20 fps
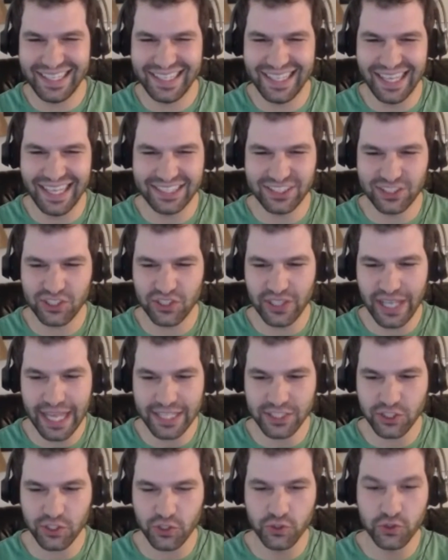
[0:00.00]

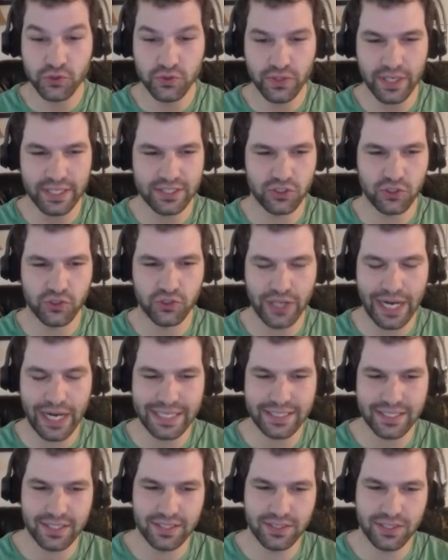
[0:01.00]
It's
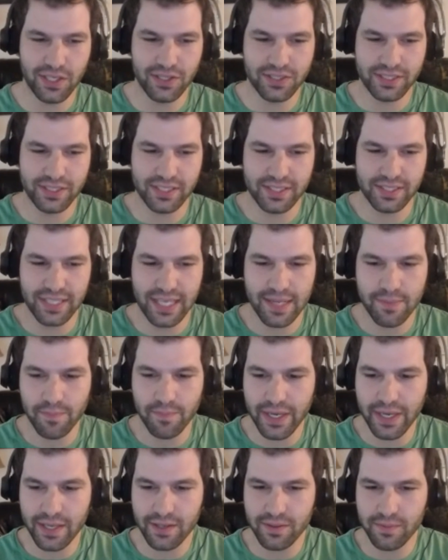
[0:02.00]
crazy. So it's just like
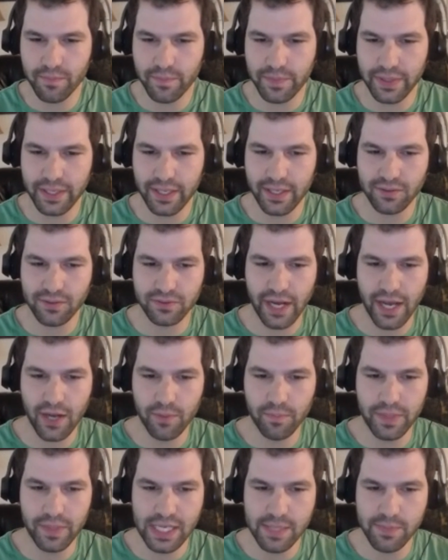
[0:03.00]
being
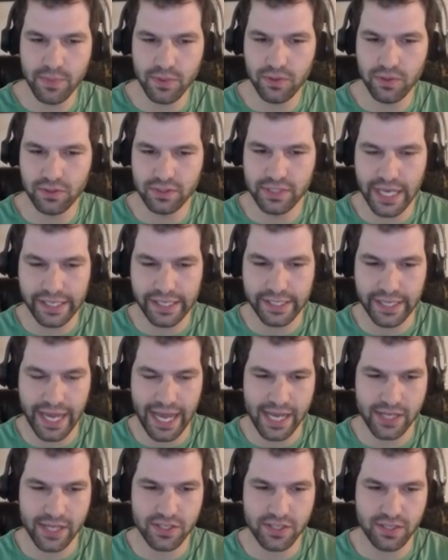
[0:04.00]
around people who take
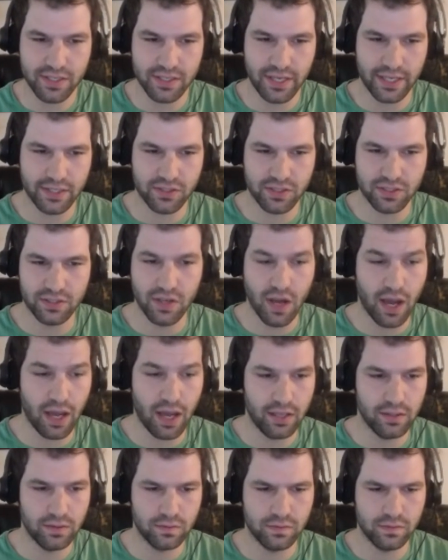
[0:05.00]
action and just not
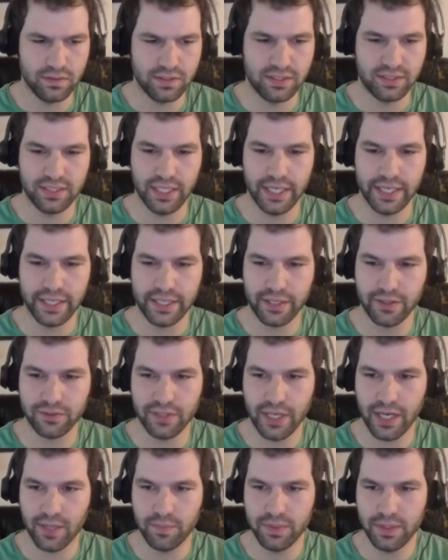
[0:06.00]
sitting
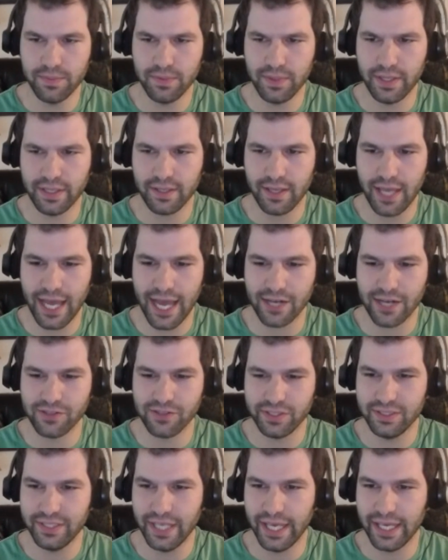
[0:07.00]
around. People like
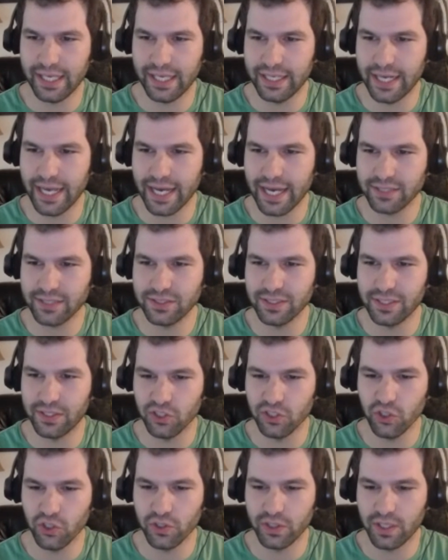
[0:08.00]
actually taking action
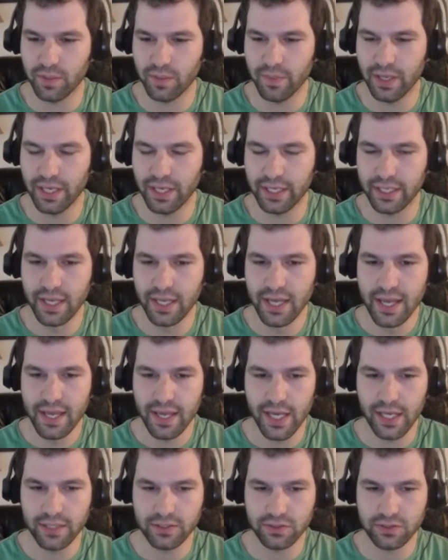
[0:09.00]
and earning money.
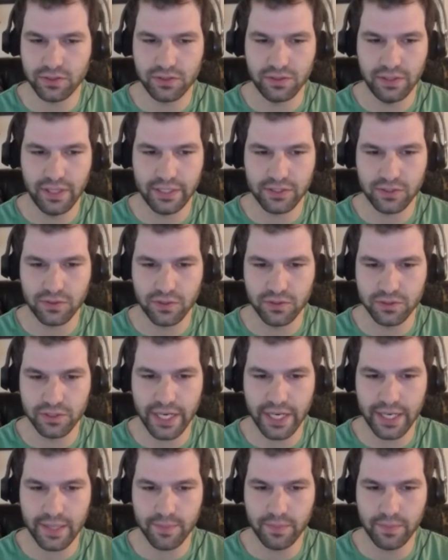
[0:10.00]
It's
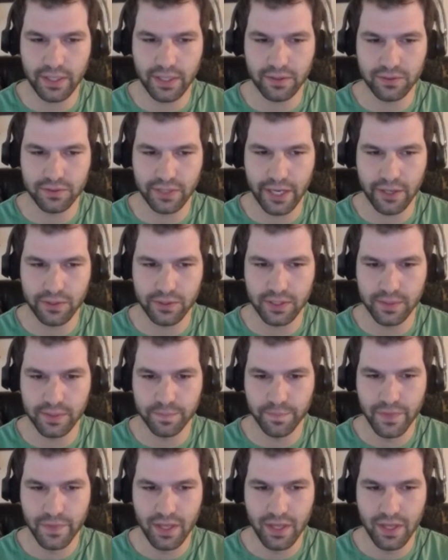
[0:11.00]
great being around them.